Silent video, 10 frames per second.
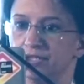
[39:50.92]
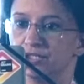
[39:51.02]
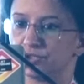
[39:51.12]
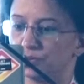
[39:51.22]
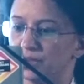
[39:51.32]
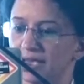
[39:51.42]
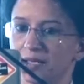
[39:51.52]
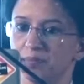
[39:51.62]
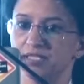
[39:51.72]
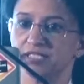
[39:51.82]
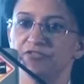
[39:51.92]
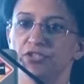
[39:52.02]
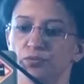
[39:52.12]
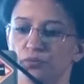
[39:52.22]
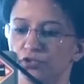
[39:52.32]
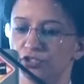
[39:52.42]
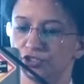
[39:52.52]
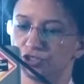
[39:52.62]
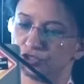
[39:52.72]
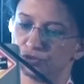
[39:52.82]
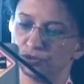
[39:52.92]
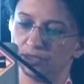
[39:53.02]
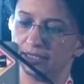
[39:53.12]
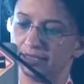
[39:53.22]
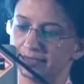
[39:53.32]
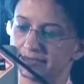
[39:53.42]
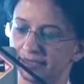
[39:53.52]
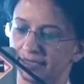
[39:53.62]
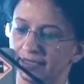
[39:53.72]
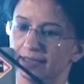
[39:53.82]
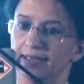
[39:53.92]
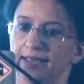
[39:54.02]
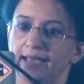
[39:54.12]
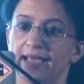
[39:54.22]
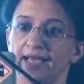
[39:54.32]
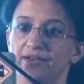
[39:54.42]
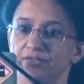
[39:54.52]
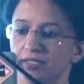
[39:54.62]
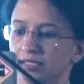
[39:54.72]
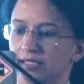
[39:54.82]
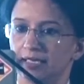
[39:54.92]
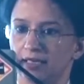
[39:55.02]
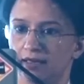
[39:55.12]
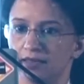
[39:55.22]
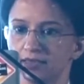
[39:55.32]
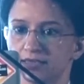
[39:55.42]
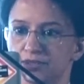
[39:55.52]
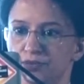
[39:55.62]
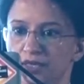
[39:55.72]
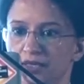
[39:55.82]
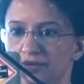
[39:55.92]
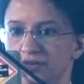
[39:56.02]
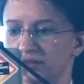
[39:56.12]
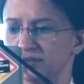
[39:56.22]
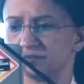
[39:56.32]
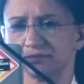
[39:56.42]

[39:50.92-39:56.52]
So what happens if you want to, let's say, have a class where